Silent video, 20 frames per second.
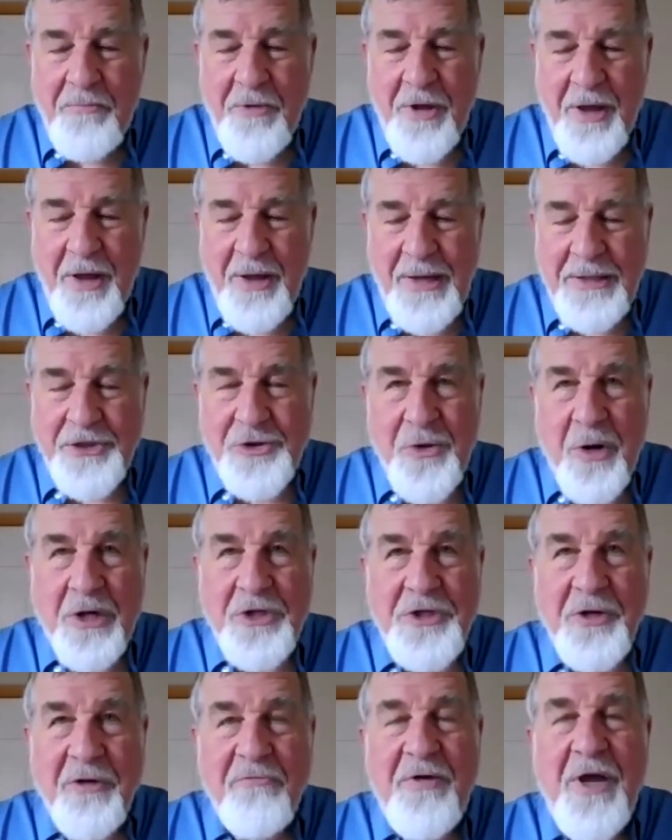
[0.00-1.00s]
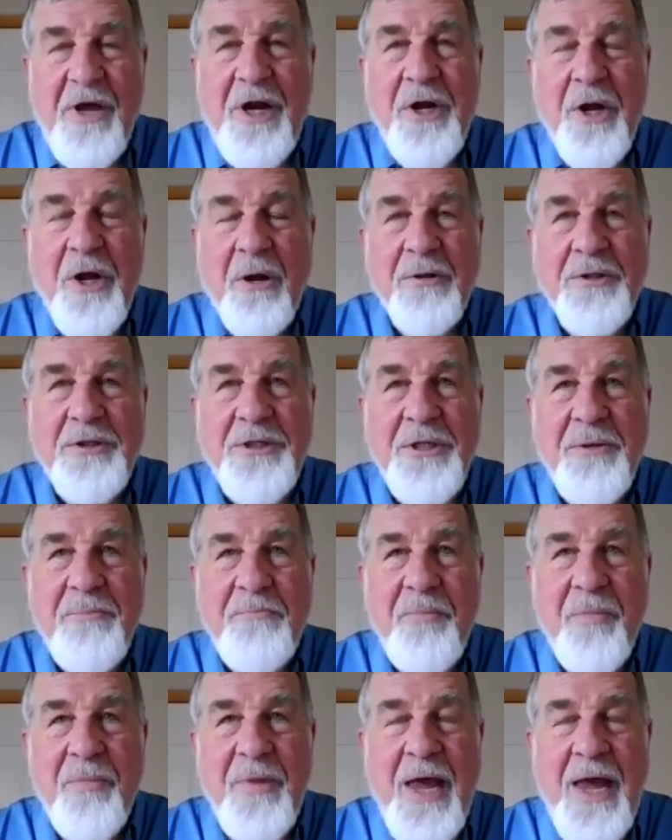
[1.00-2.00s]
instructional videos
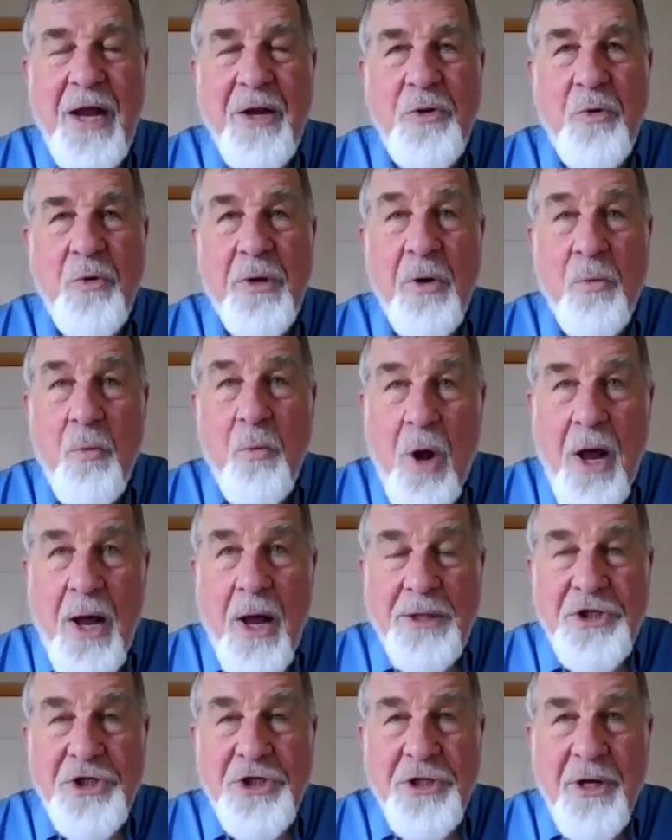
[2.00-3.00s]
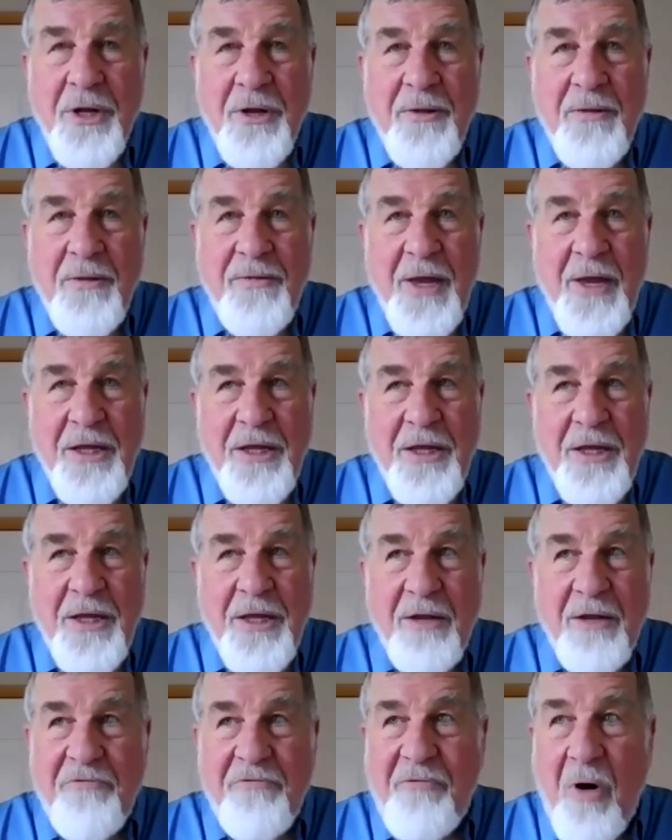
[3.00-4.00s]
that you can watch that give
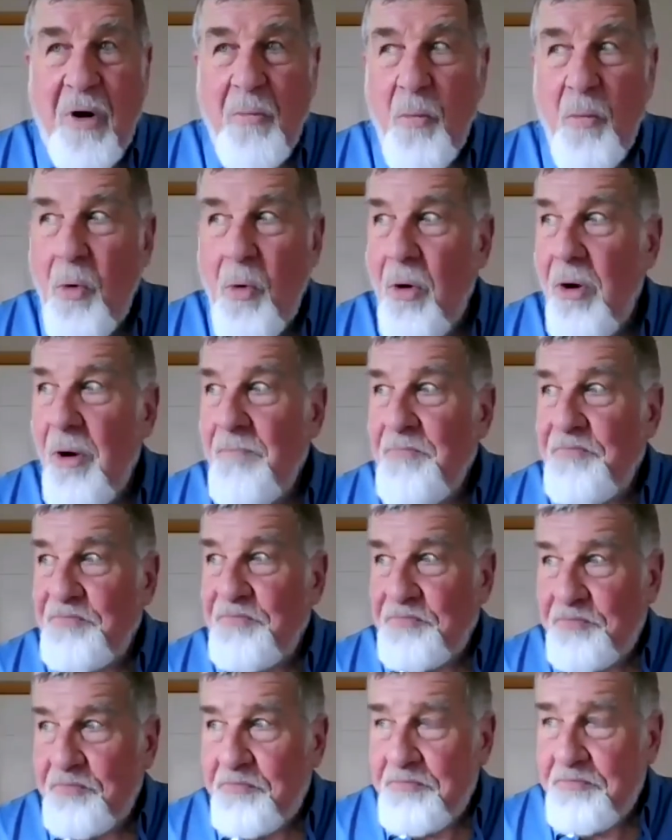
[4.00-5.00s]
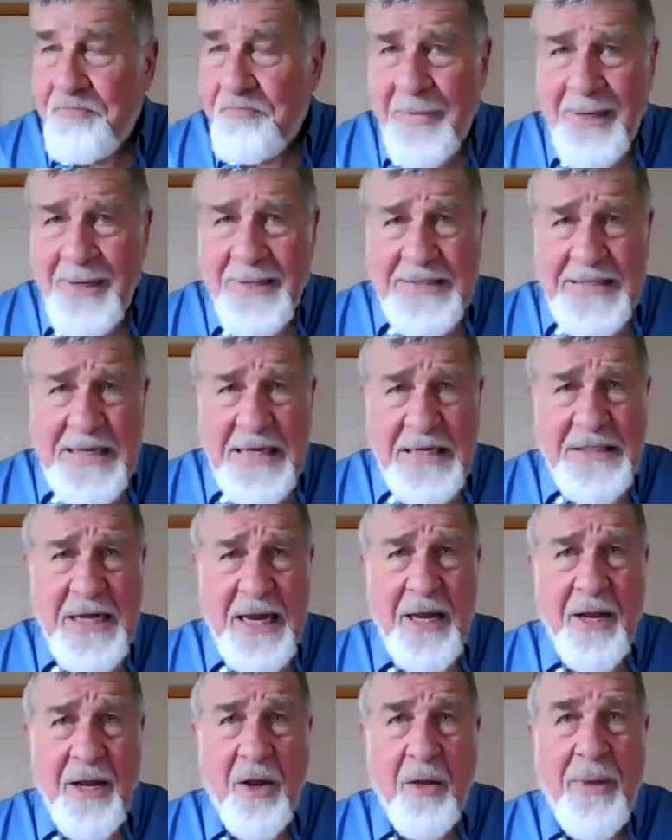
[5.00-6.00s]
far more
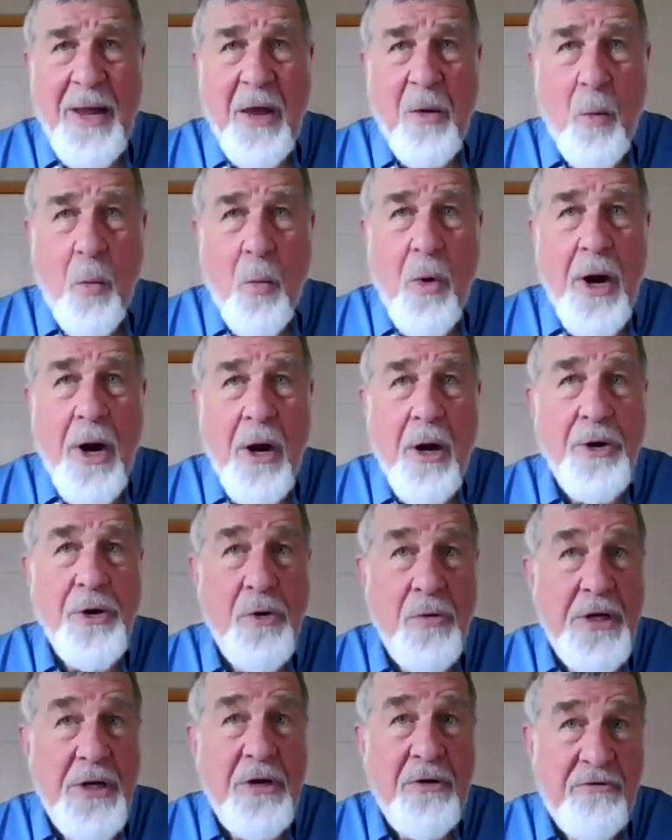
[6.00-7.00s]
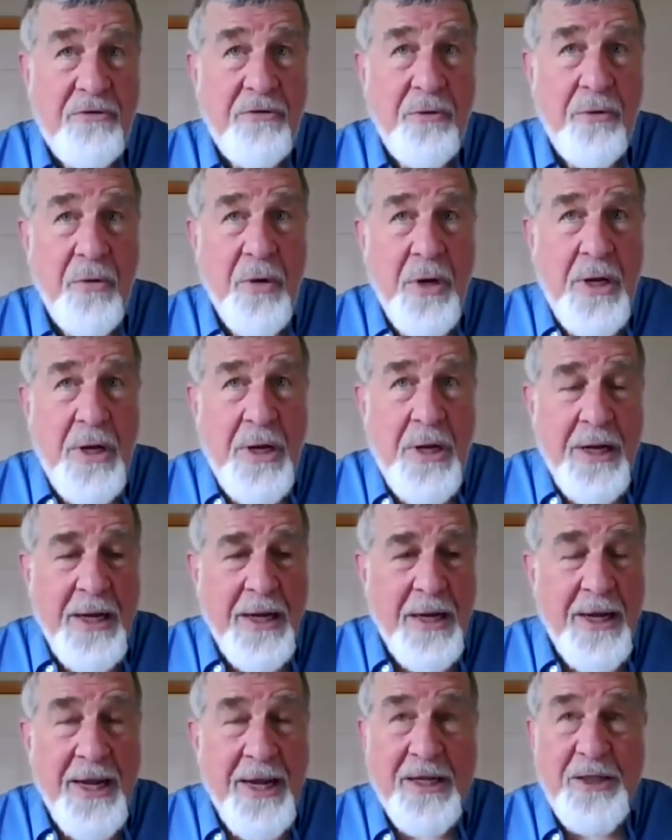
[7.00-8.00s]
detail about where you need to
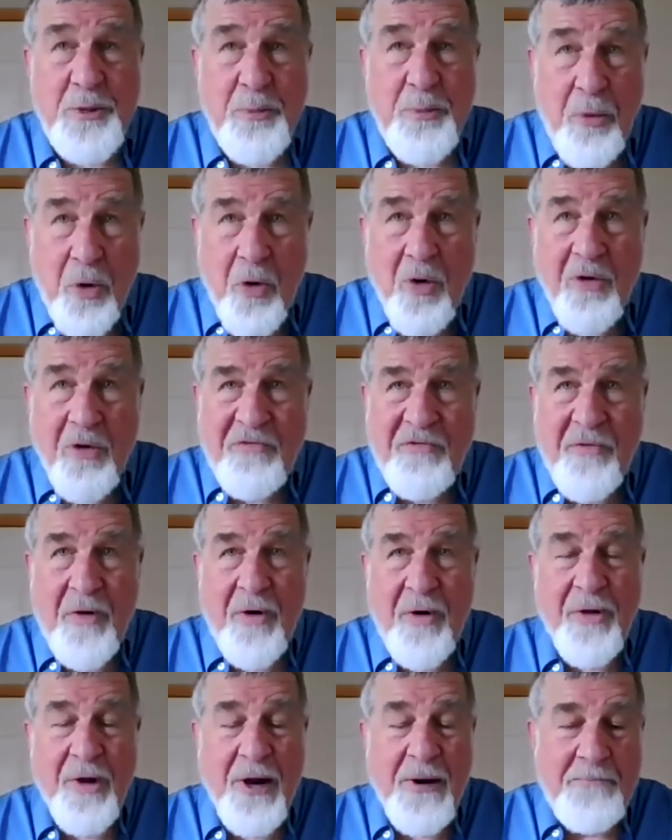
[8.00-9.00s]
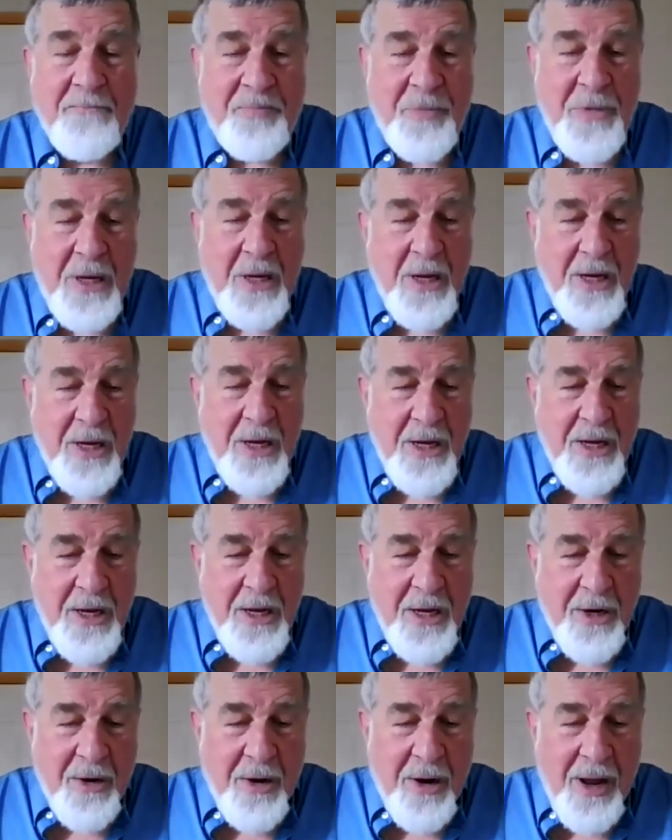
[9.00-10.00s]
explore further.
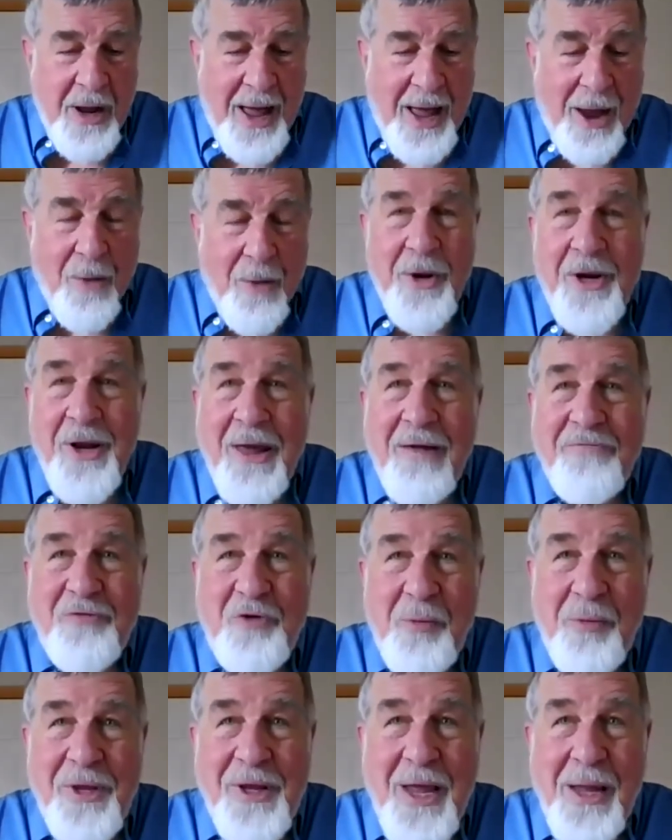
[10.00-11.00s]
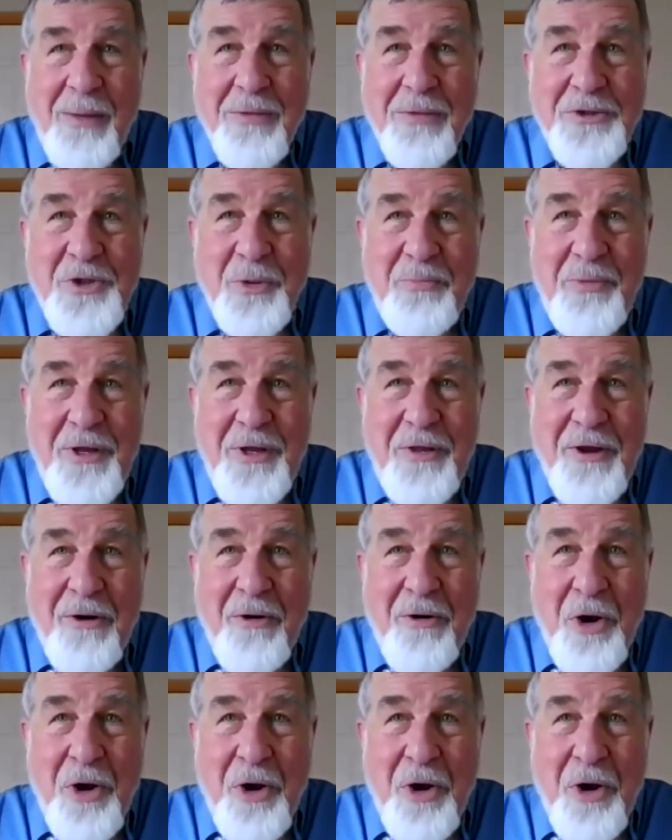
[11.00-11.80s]
I would love to be able to be there